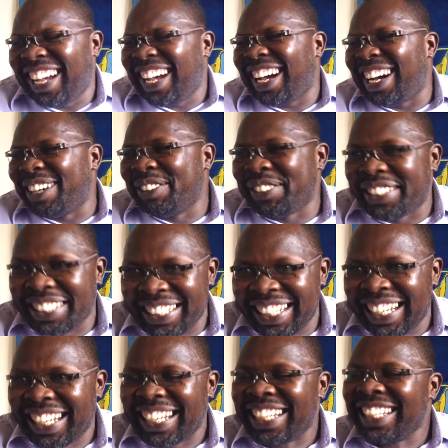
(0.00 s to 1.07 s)
Out
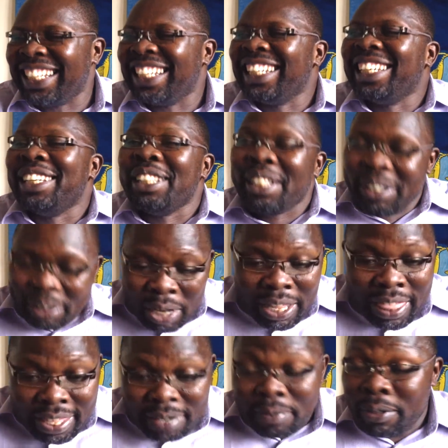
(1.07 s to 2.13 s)
here. So
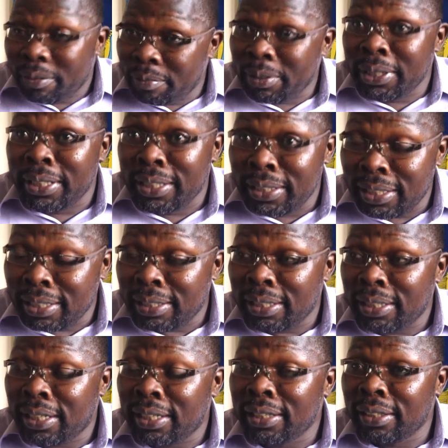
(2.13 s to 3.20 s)
I think we've been
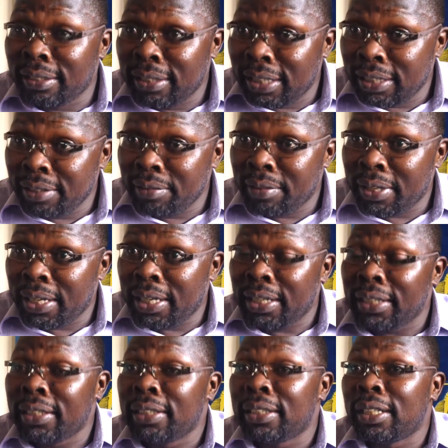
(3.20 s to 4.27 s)
a little naive there
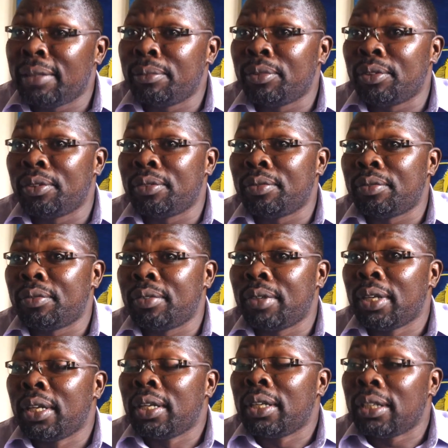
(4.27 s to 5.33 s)
in terms
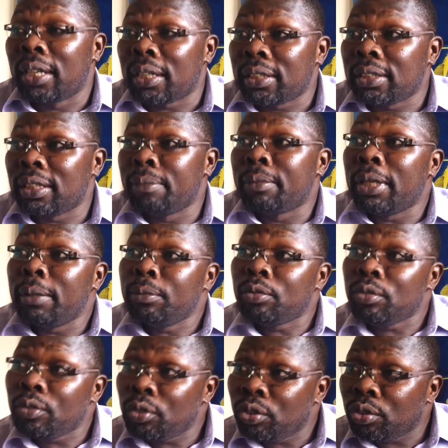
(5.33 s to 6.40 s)
of. Sometimes
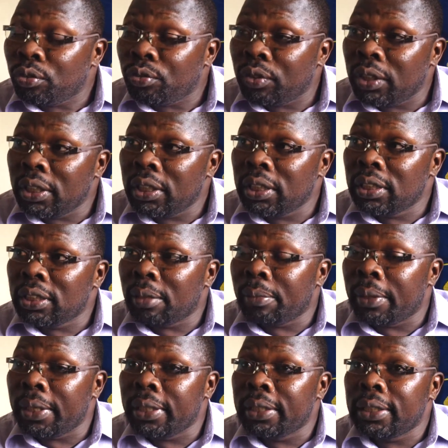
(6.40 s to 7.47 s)
we've also failed in
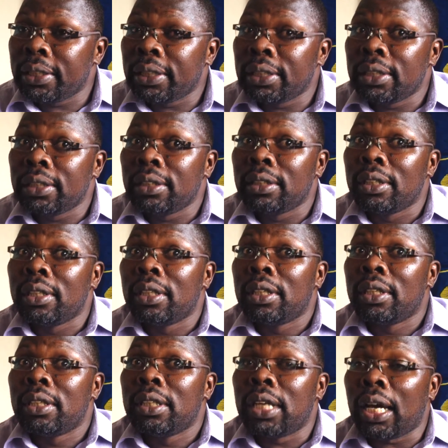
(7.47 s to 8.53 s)
separating
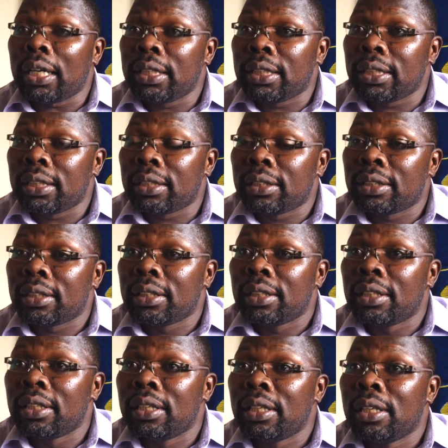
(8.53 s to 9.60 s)
tactics
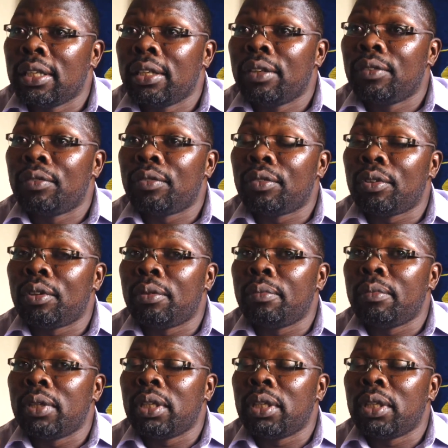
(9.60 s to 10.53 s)
from